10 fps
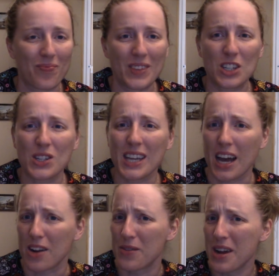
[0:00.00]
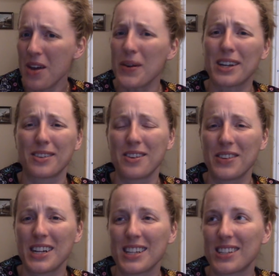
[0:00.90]
She's like, I don't know
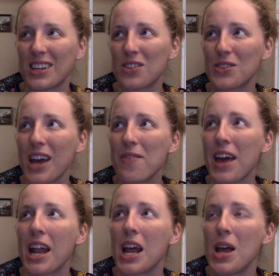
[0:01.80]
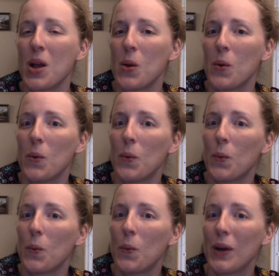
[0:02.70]
if any of the centers have that.
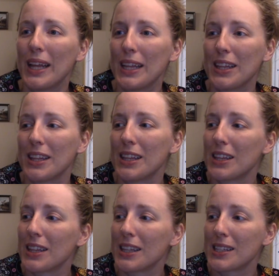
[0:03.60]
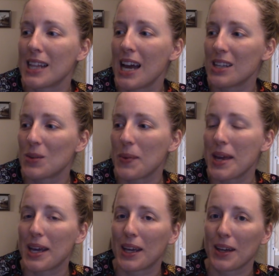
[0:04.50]
Well, this last
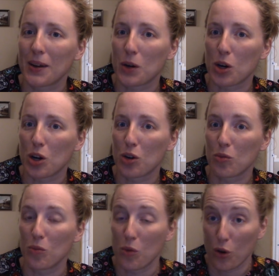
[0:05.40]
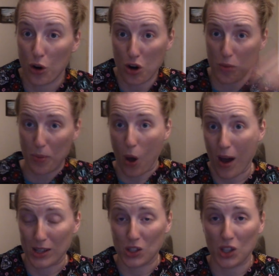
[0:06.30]
week, her
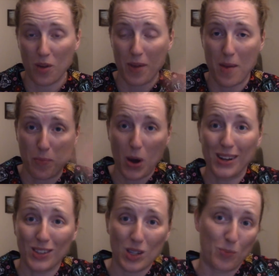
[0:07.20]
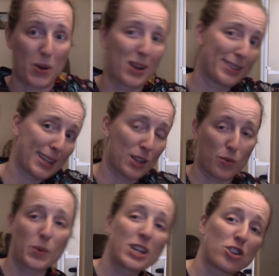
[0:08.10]
boss, so my boss's boss, like the
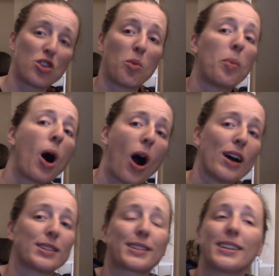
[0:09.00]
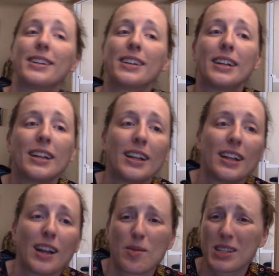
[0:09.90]
regional boss.
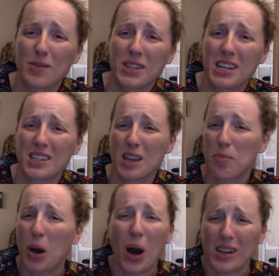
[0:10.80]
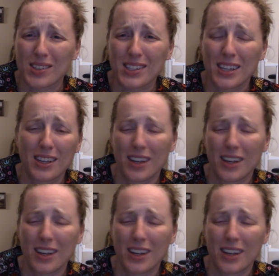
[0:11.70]
How many times can I say boss?